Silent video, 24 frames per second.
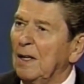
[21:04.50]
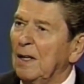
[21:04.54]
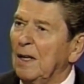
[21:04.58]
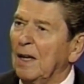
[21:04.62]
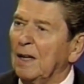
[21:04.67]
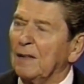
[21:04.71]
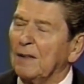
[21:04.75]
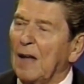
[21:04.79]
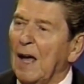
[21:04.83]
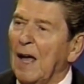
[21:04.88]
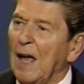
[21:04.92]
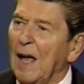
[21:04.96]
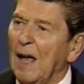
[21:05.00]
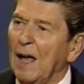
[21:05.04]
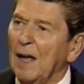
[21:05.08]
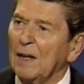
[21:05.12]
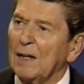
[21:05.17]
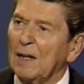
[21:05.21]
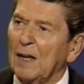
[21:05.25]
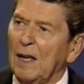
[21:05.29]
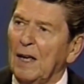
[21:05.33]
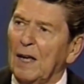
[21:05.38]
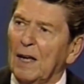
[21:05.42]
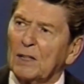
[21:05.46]
and the
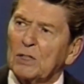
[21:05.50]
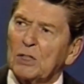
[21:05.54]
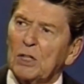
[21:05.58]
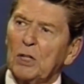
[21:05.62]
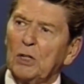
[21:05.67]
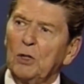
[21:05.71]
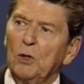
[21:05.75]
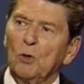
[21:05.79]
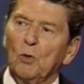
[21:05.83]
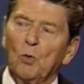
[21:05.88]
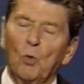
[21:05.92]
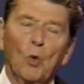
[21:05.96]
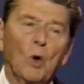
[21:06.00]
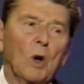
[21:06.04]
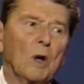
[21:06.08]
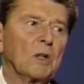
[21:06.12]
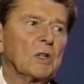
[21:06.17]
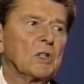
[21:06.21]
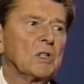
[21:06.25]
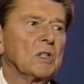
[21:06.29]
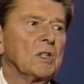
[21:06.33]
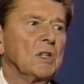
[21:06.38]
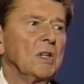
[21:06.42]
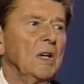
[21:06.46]
hand to execute
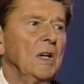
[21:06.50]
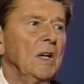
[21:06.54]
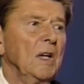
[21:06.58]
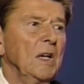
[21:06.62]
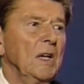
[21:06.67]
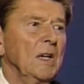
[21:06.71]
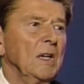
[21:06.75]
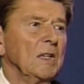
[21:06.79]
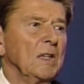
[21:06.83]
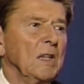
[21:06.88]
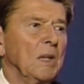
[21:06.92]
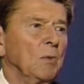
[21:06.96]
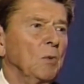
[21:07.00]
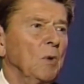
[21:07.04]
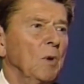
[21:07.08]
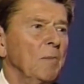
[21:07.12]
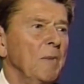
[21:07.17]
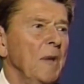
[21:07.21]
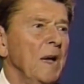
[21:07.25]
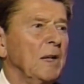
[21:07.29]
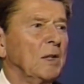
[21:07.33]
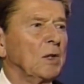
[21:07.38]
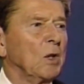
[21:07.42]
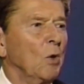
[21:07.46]
works that will
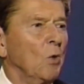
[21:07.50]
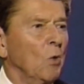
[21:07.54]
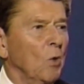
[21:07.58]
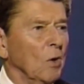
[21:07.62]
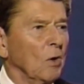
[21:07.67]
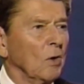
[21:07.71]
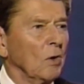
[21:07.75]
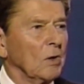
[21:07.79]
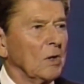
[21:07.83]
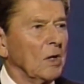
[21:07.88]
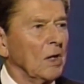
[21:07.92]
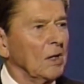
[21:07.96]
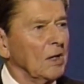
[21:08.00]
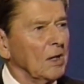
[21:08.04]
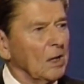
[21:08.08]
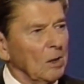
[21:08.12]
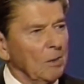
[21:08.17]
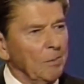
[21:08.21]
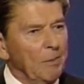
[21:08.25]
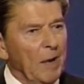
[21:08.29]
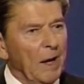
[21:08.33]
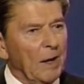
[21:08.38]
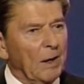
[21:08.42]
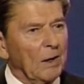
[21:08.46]
make the world a little
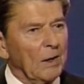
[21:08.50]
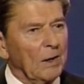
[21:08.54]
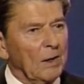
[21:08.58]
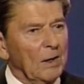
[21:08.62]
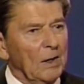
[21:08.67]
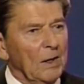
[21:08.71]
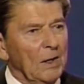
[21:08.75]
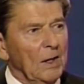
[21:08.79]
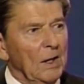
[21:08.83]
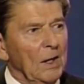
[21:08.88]
better